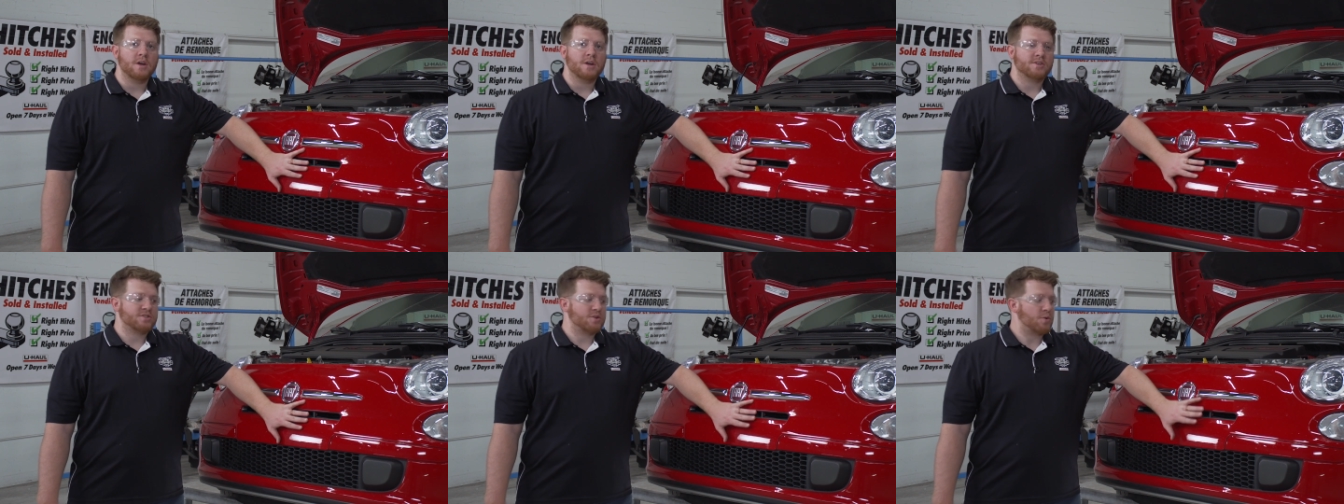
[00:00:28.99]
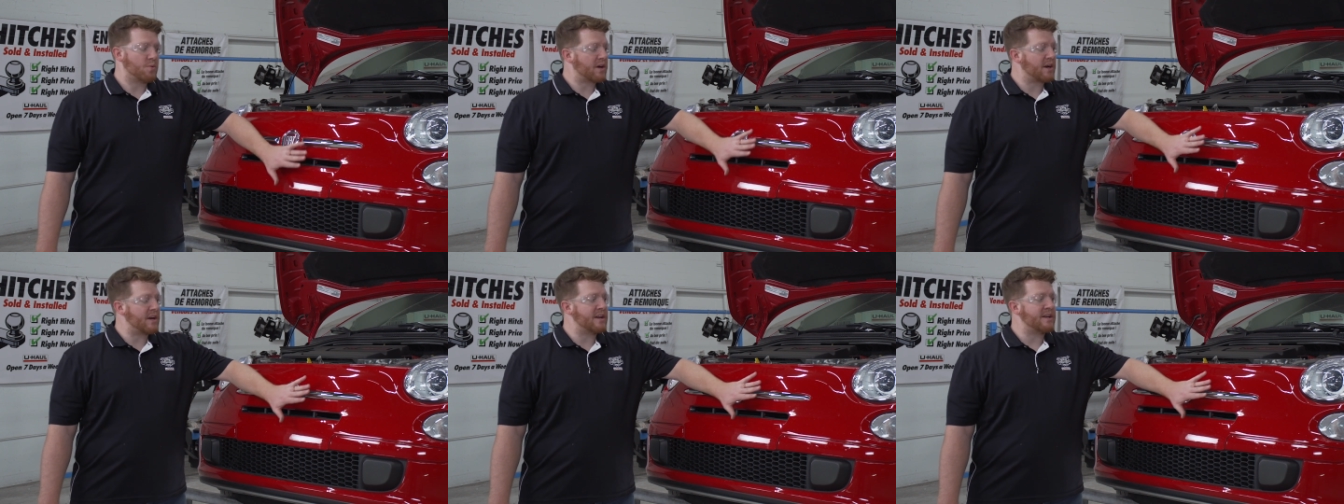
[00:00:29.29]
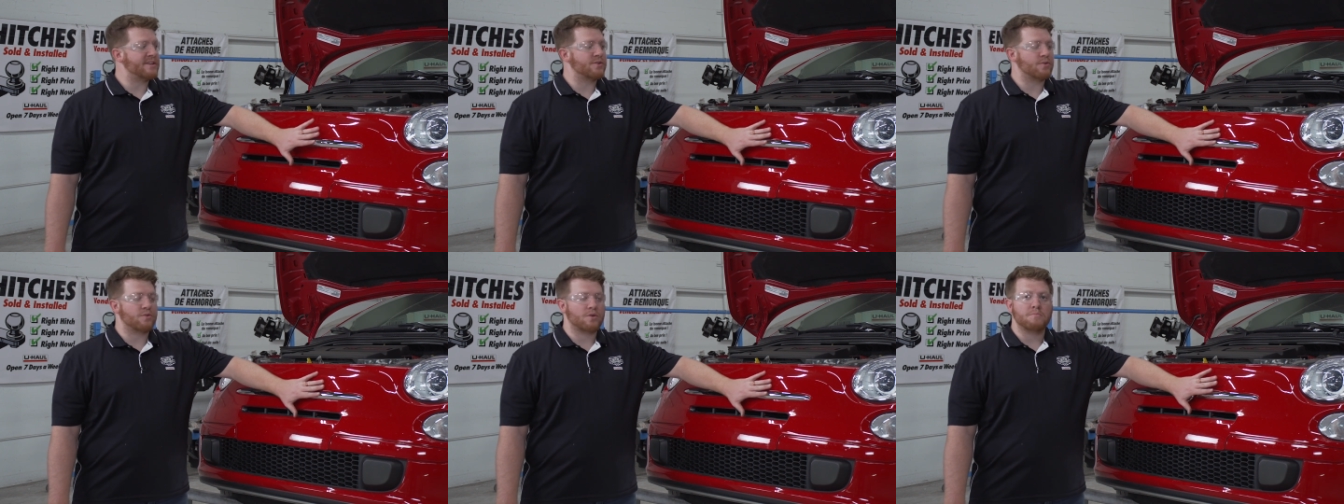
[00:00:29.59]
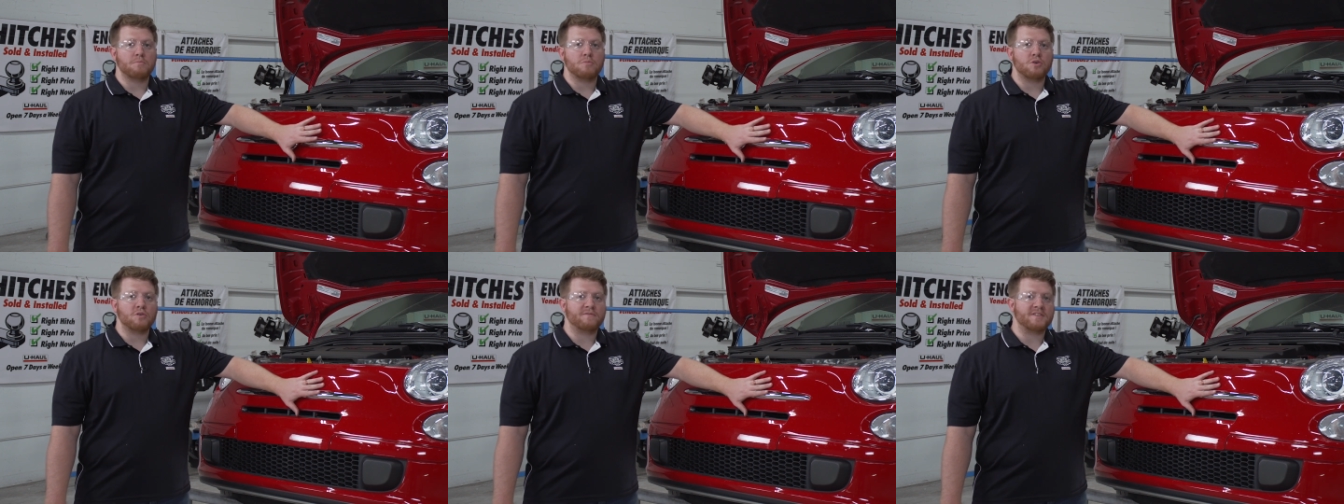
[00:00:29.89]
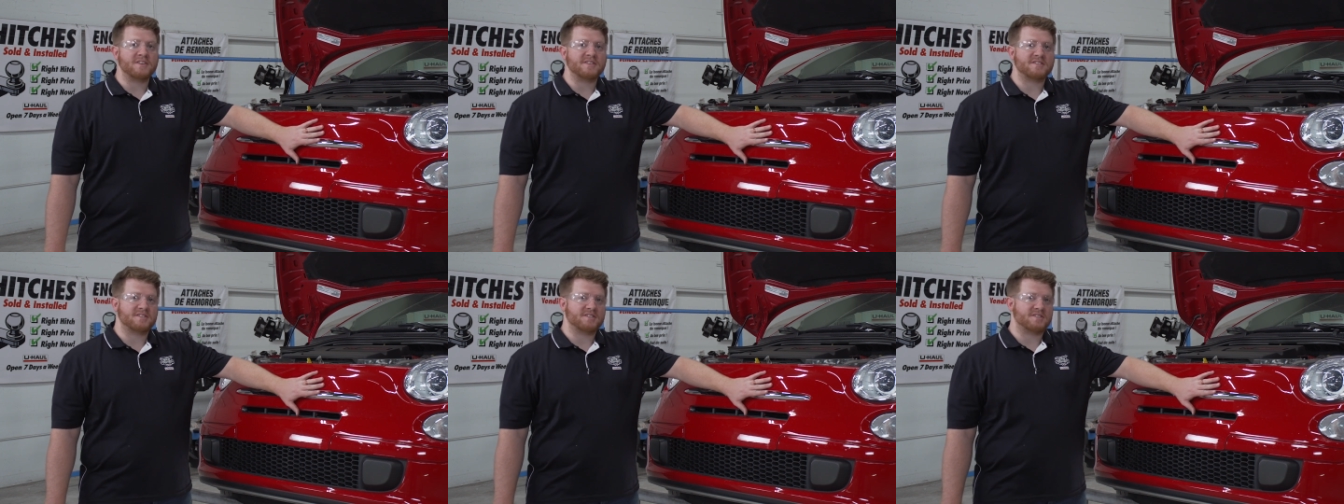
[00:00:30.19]
so we're going to need to remove
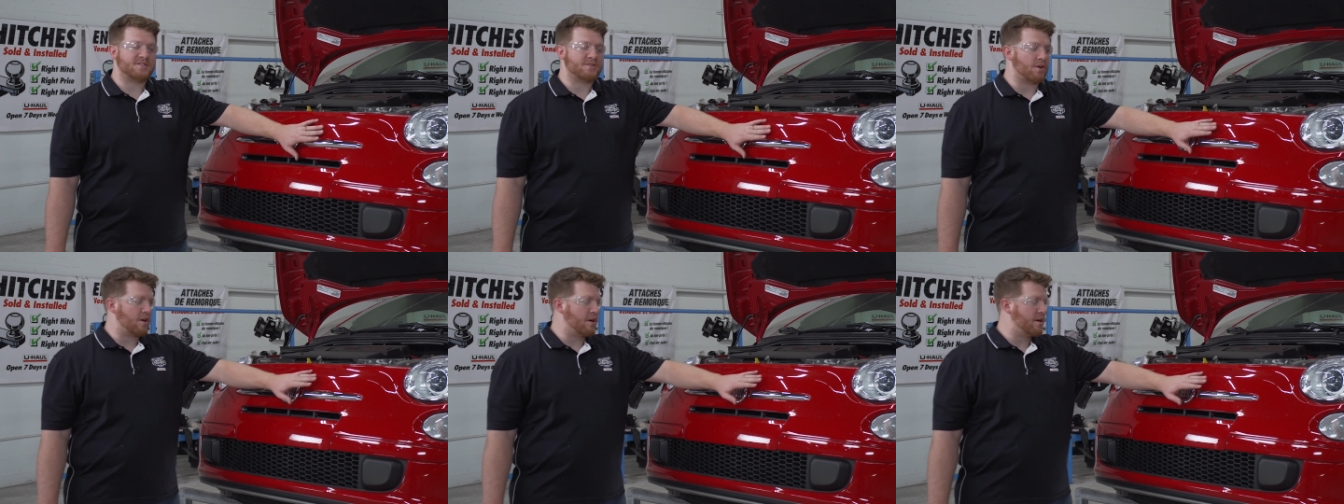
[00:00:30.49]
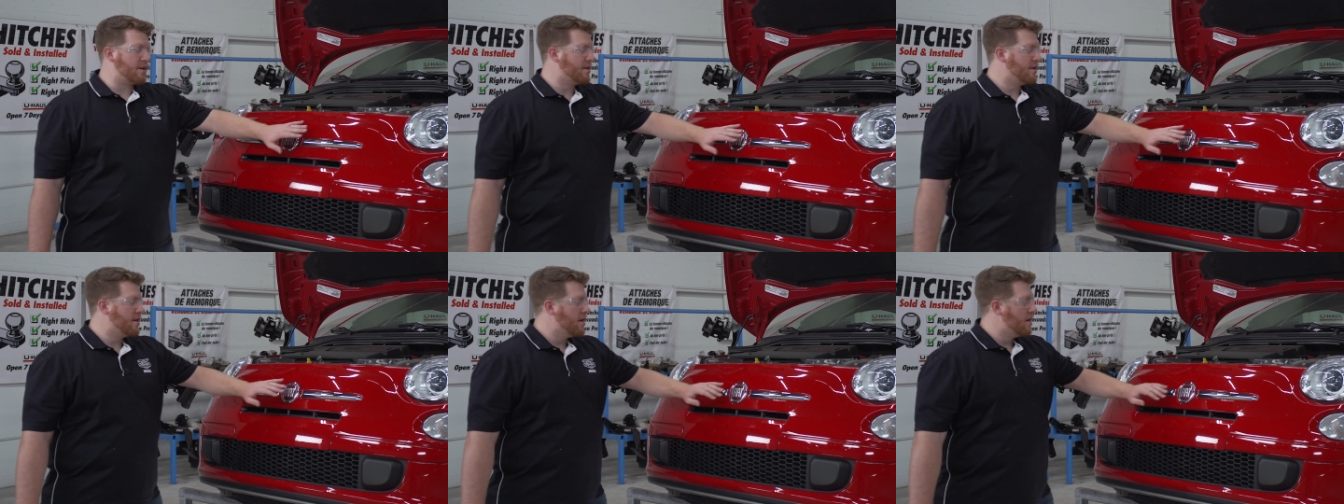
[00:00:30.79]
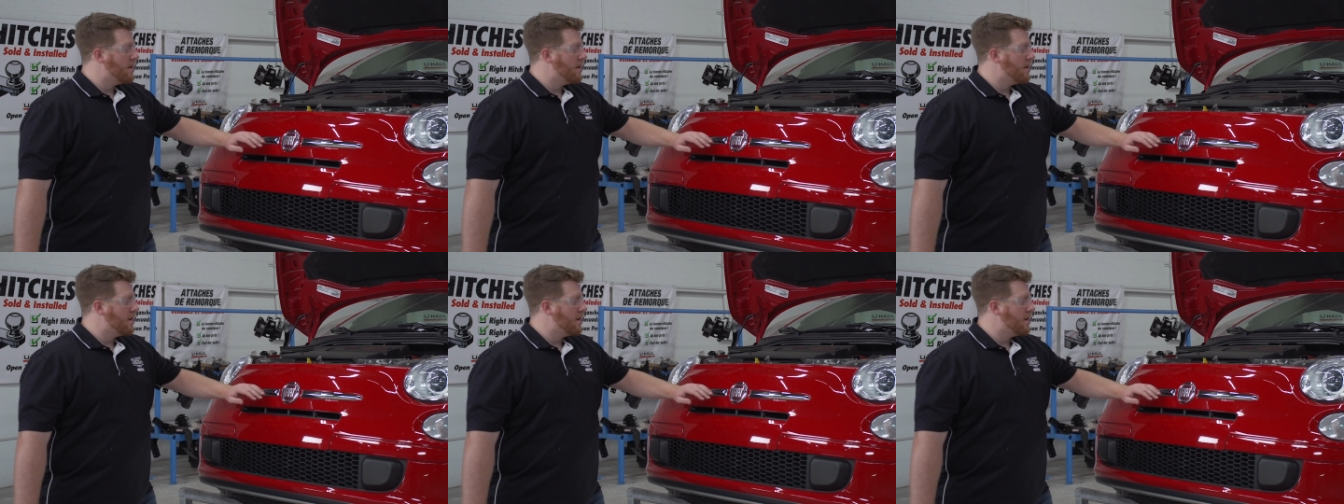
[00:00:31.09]
this to start.